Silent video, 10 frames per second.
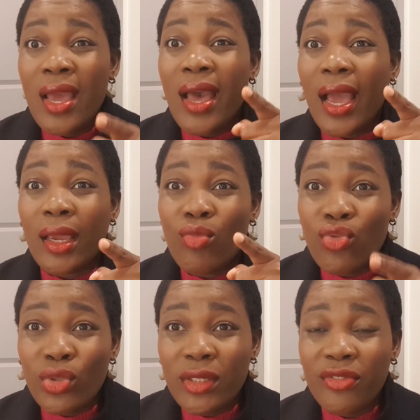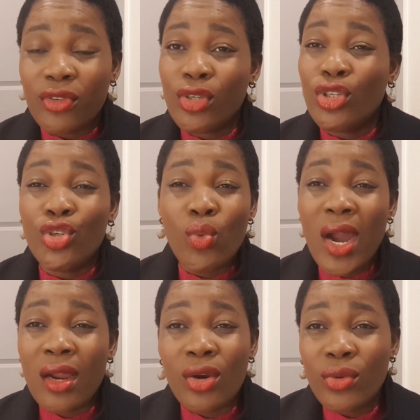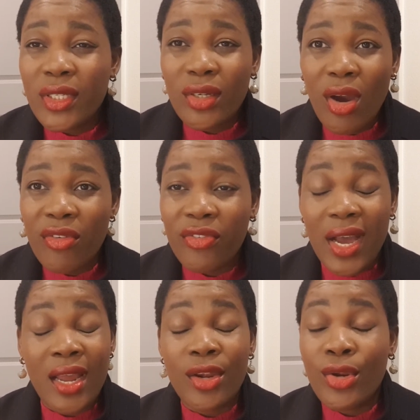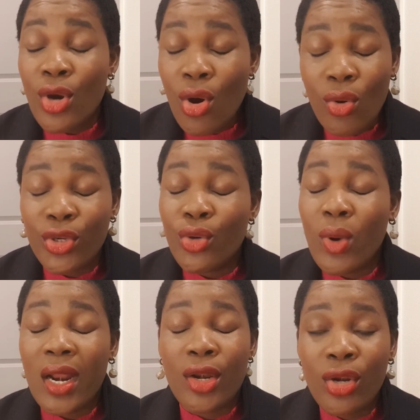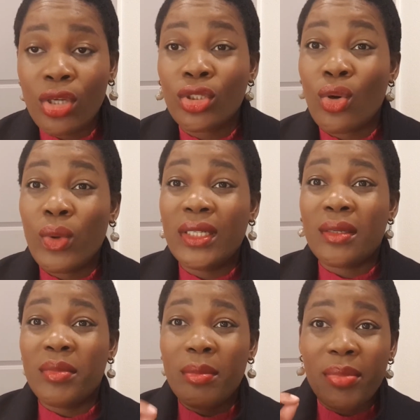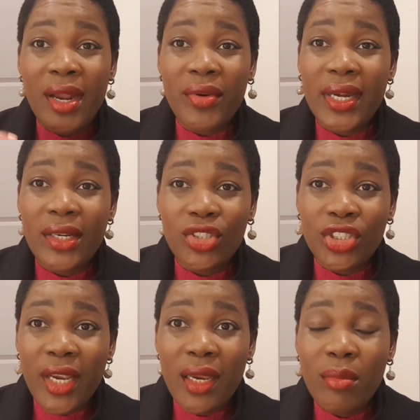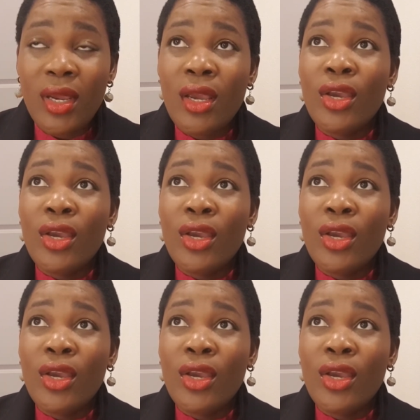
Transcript: I am rooting for you. You are good enough. And no, you are not going to be buried in shame.